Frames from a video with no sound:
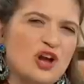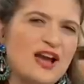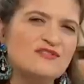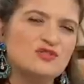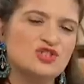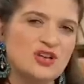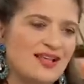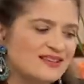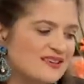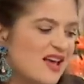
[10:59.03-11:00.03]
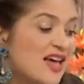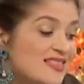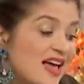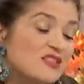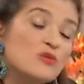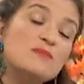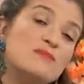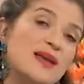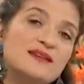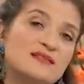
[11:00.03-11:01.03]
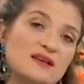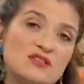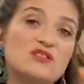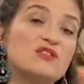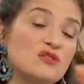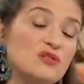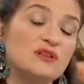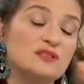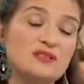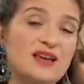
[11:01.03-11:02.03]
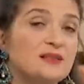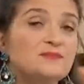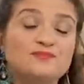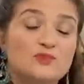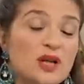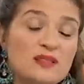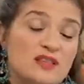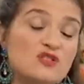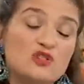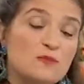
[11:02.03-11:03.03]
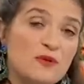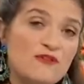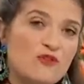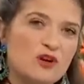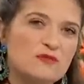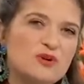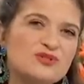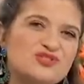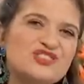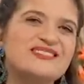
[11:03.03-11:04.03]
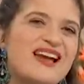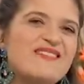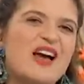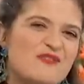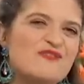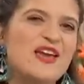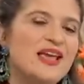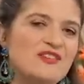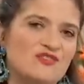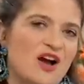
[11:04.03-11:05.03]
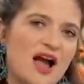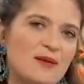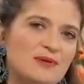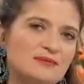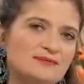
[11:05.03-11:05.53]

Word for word: chives, those shallots, that's what makes a sirloin steak that's super affordable, just have that Vegas vibe.